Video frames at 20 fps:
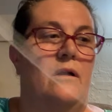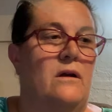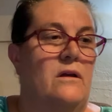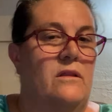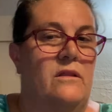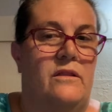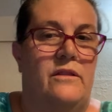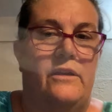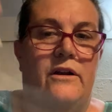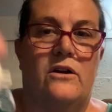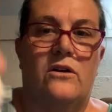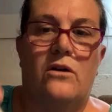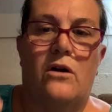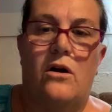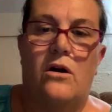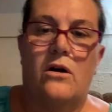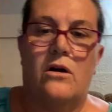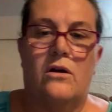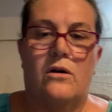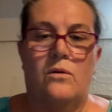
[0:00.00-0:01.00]
There
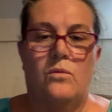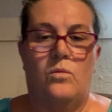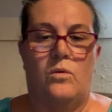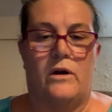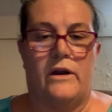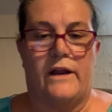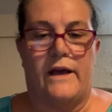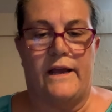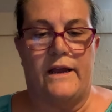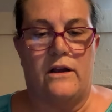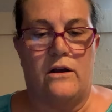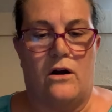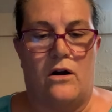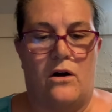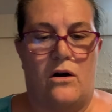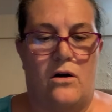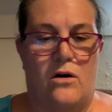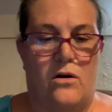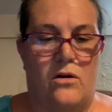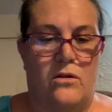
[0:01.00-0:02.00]
are what I
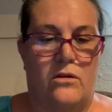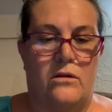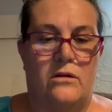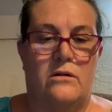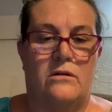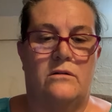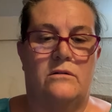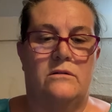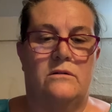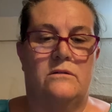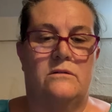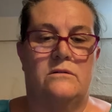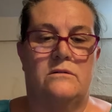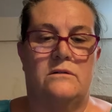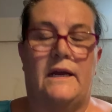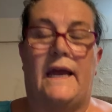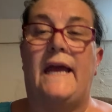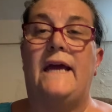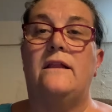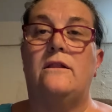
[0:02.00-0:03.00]
call
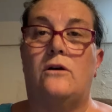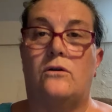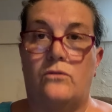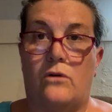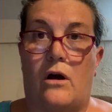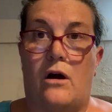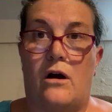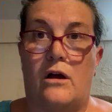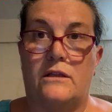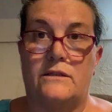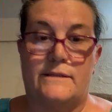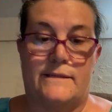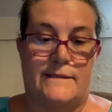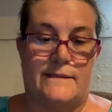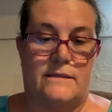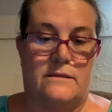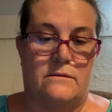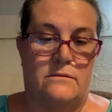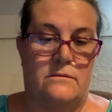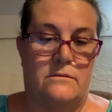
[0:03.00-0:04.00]
halo
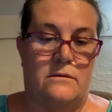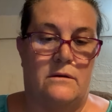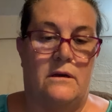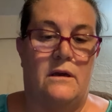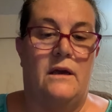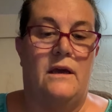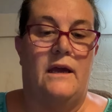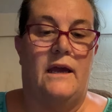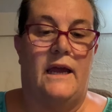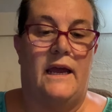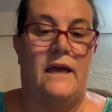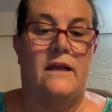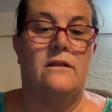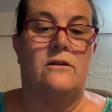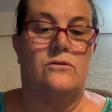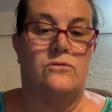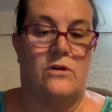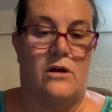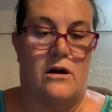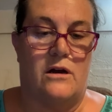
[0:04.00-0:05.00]
knots.
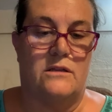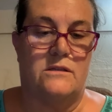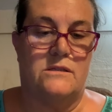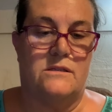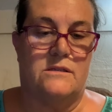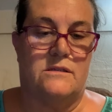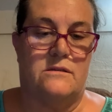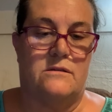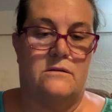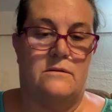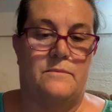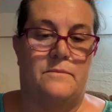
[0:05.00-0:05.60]
Halo knots.